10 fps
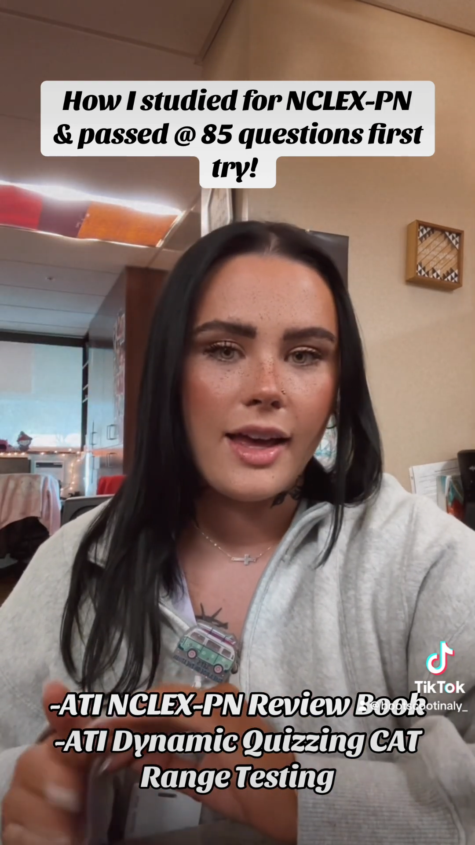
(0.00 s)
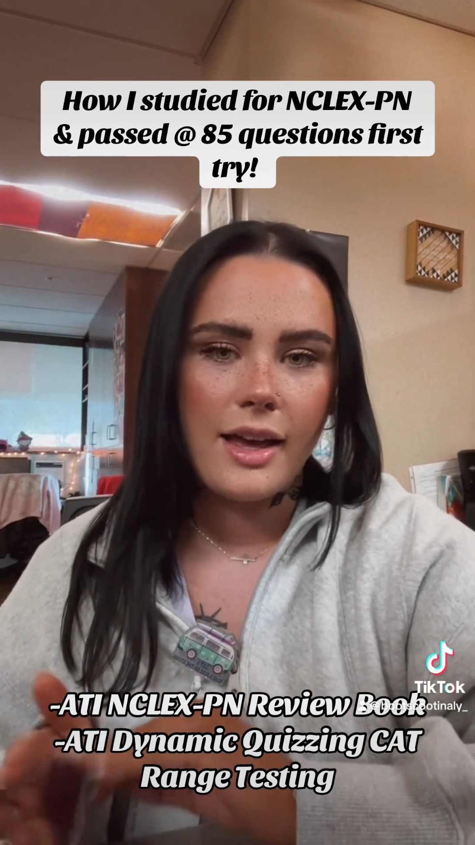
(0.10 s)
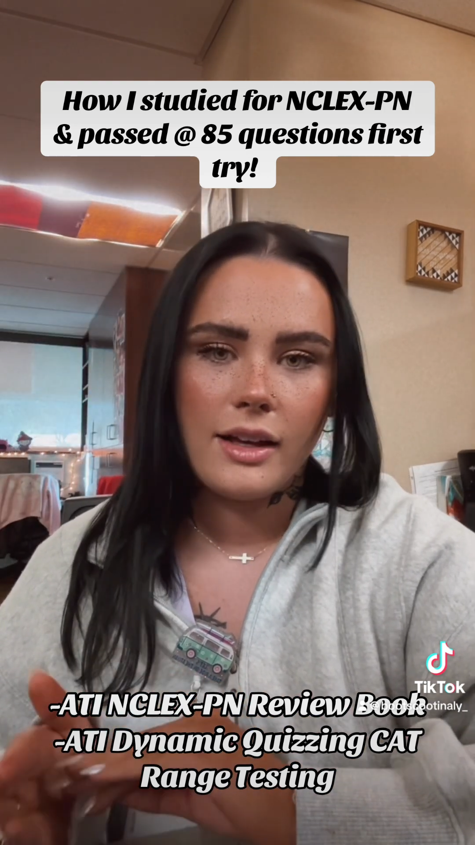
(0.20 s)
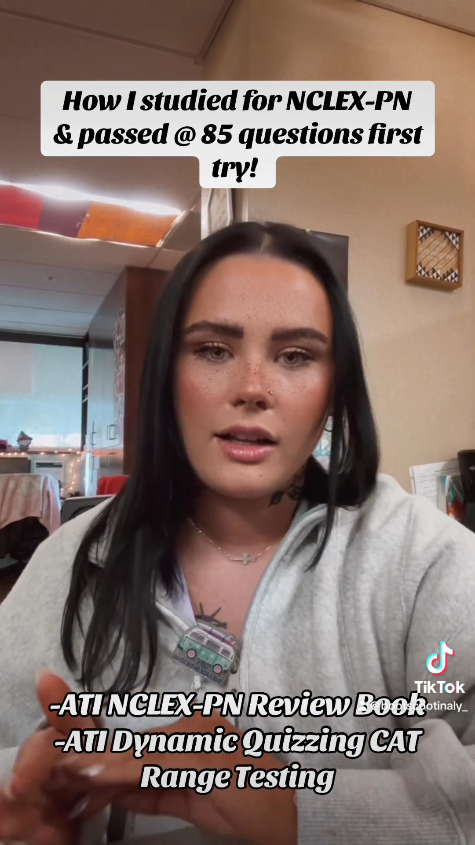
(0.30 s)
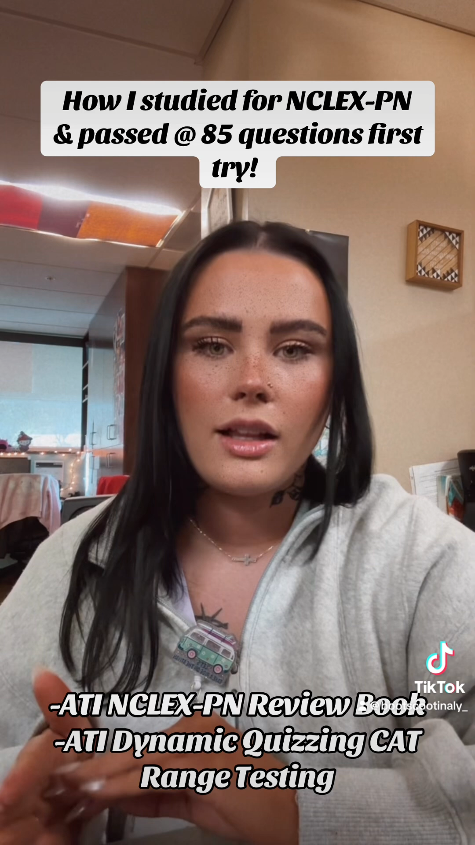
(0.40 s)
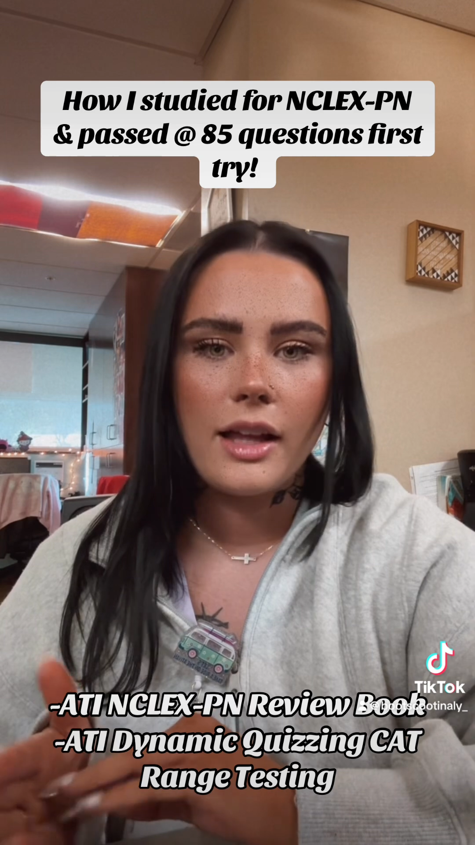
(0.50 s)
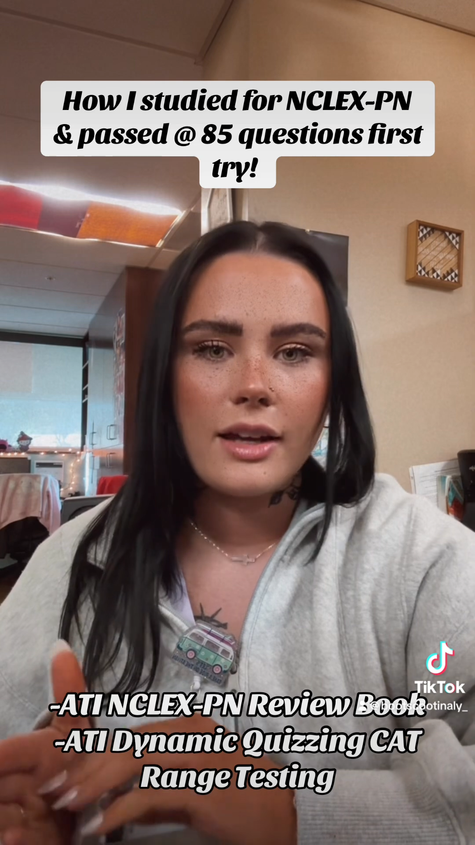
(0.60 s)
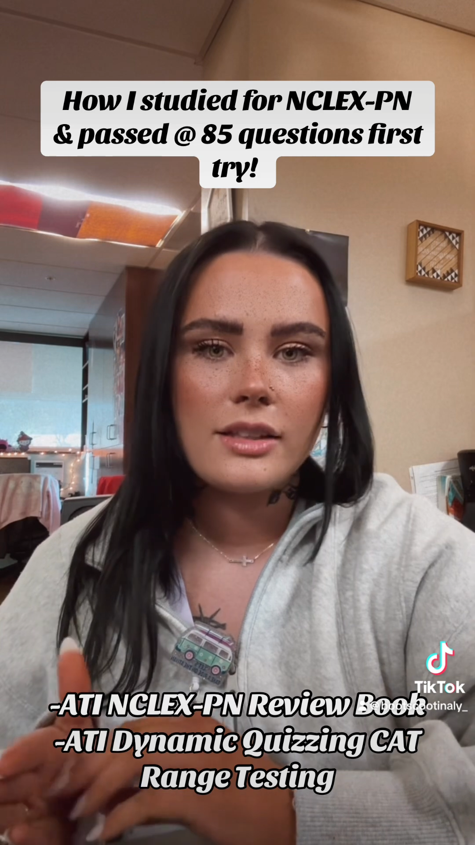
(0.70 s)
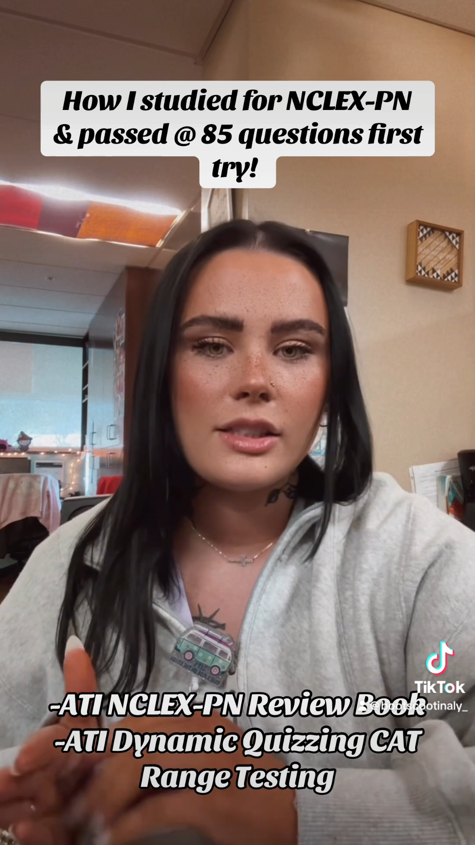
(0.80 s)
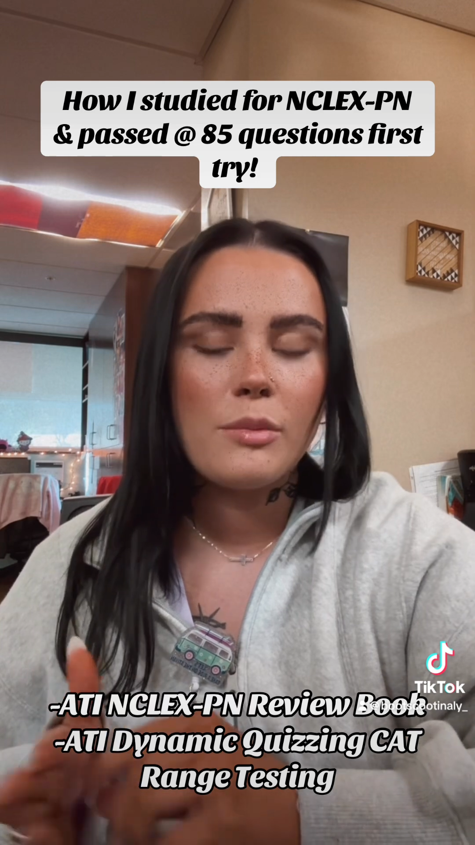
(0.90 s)

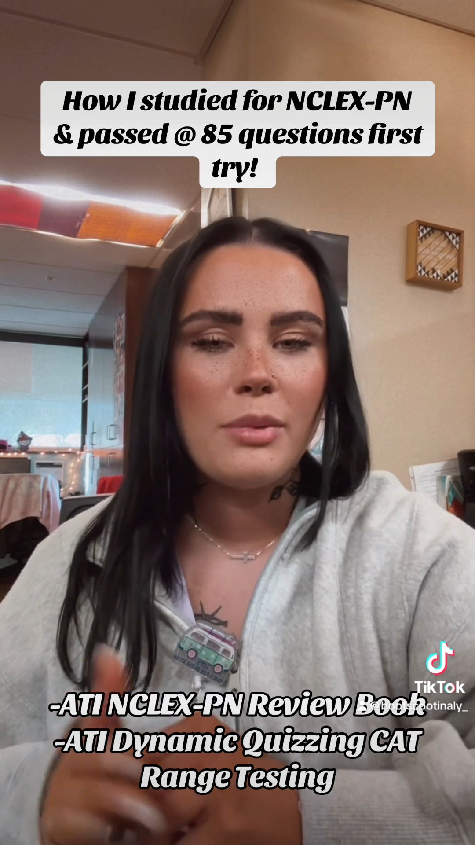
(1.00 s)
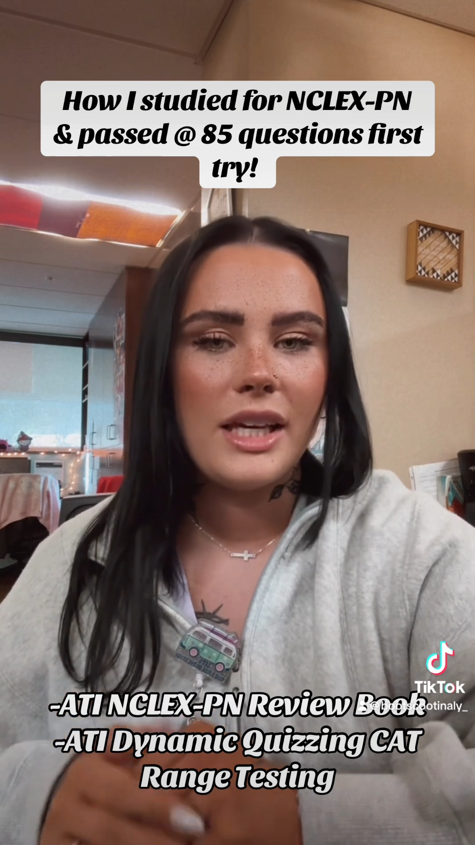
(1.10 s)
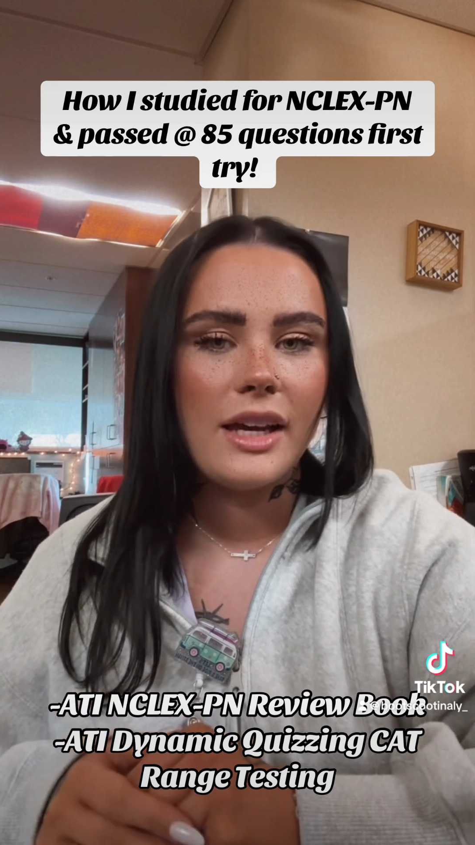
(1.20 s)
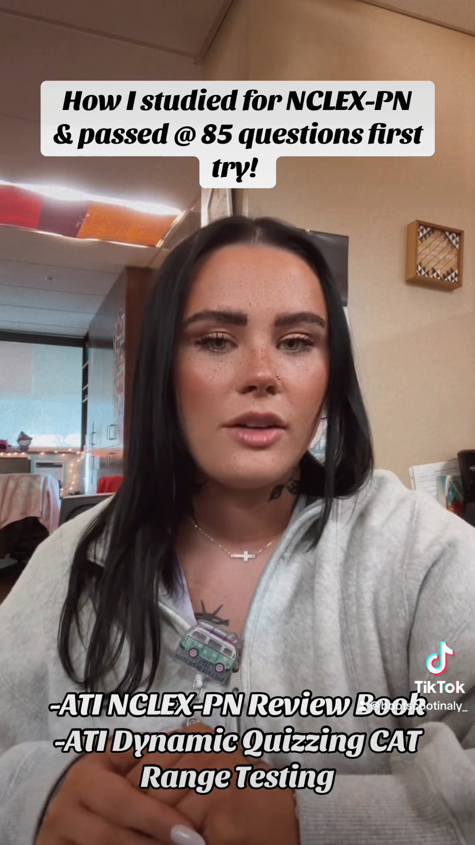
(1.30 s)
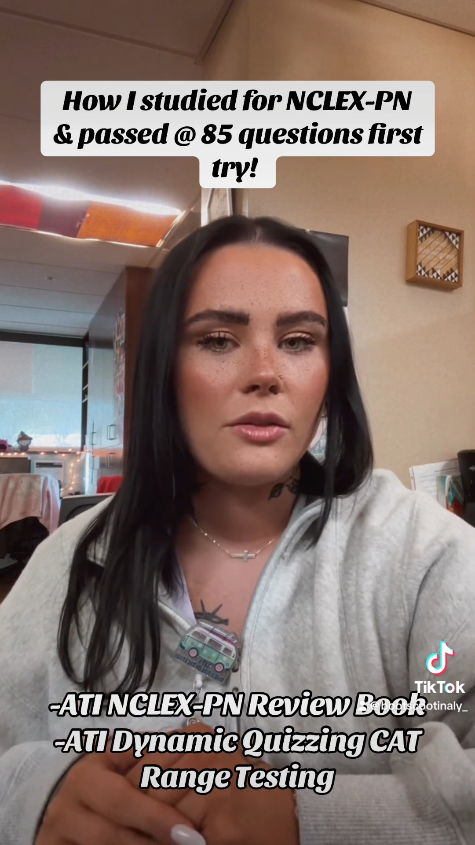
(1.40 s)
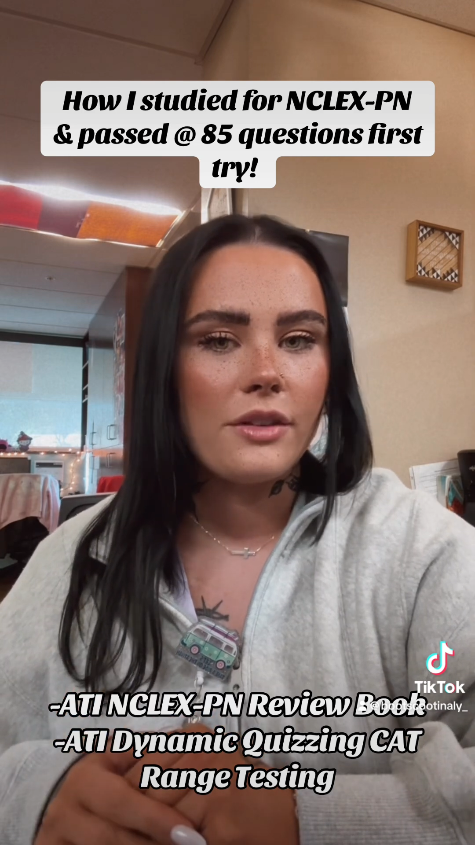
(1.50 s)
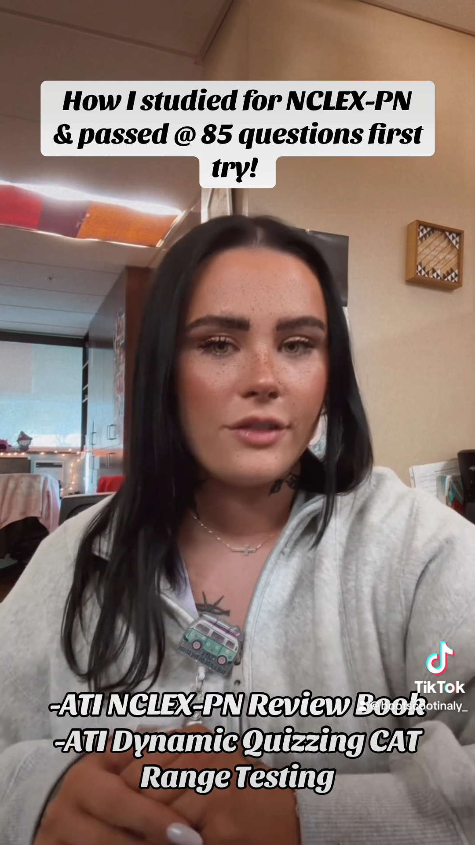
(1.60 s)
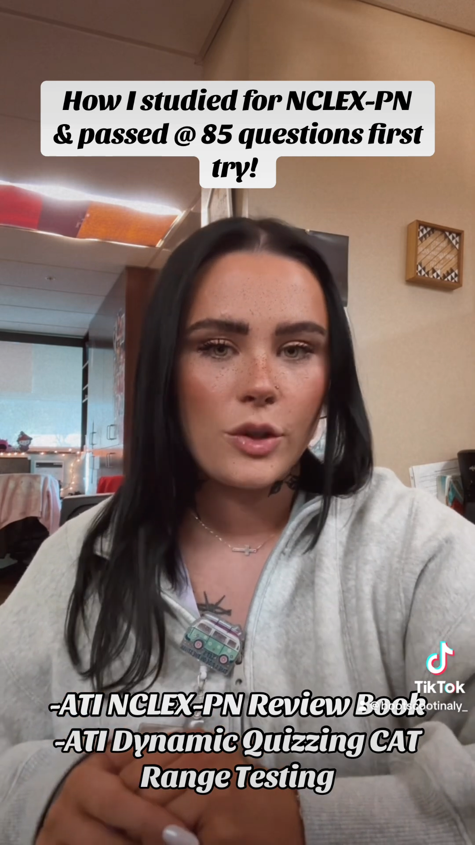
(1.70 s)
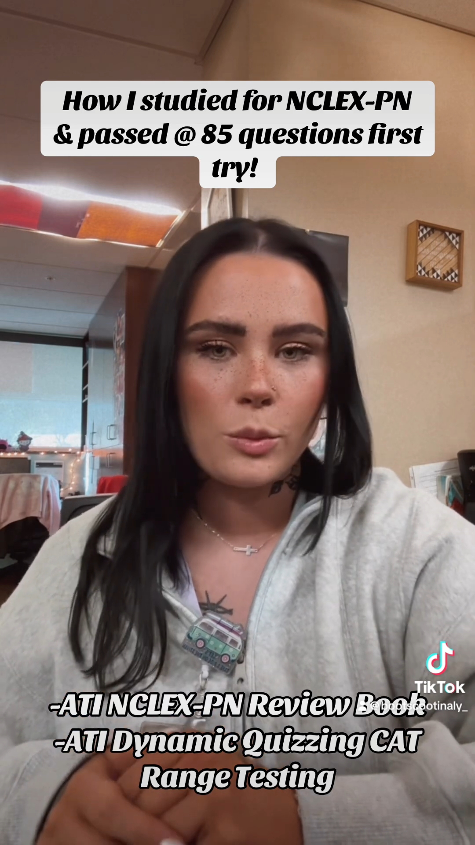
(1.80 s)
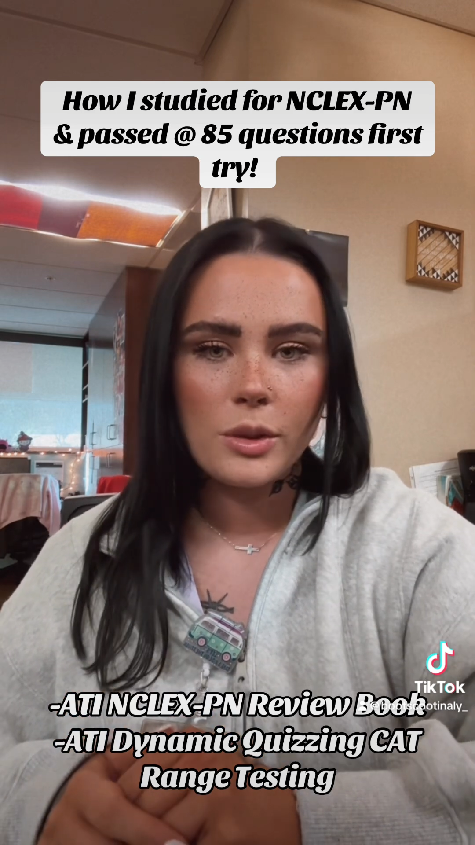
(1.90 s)
NCLEX-PN
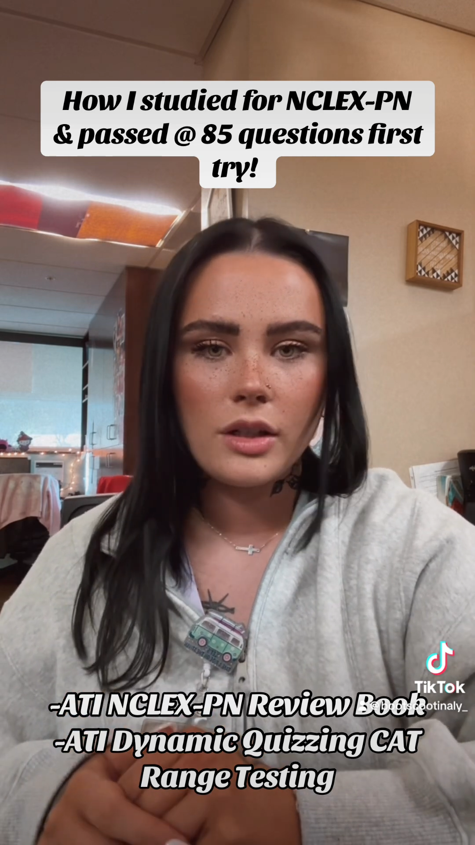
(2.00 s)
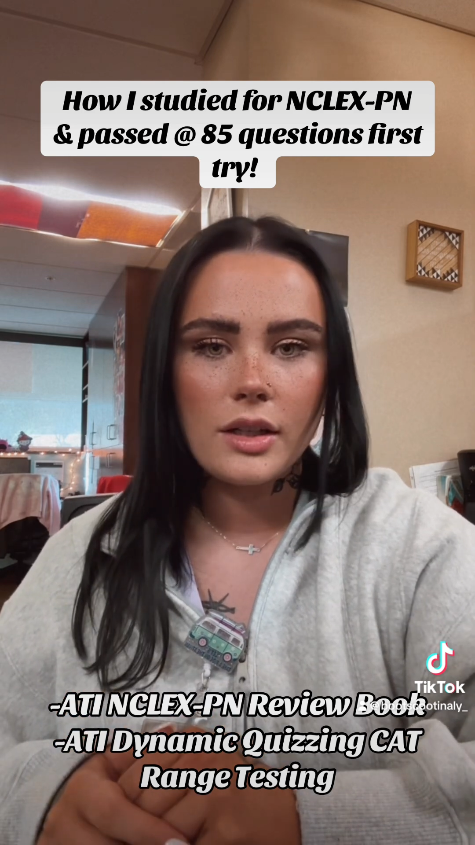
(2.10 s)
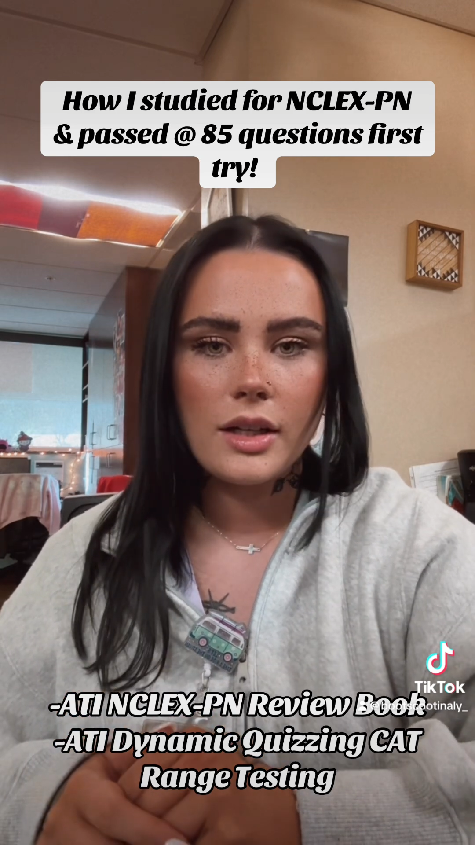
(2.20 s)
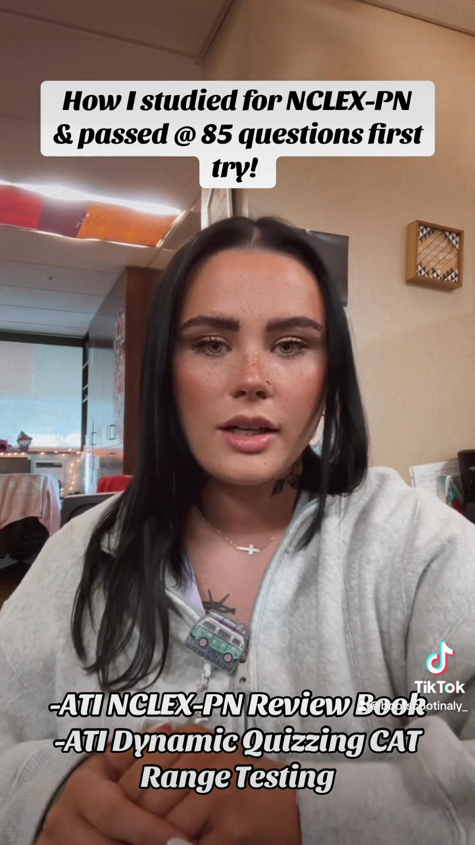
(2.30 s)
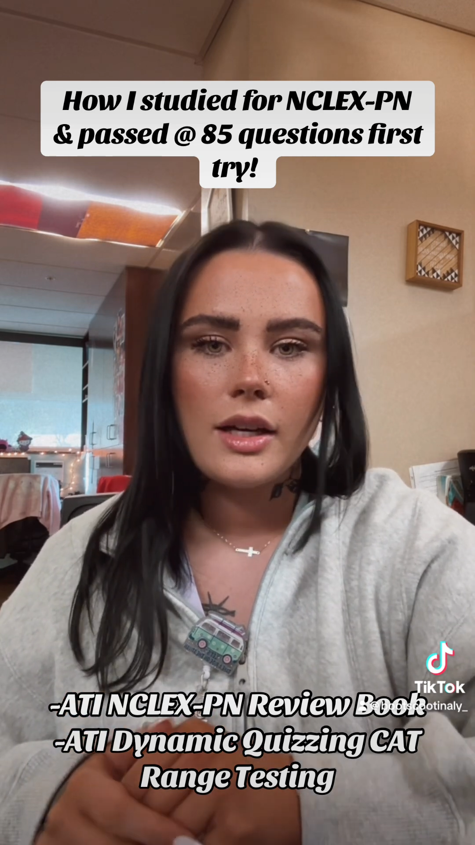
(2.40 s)
review book.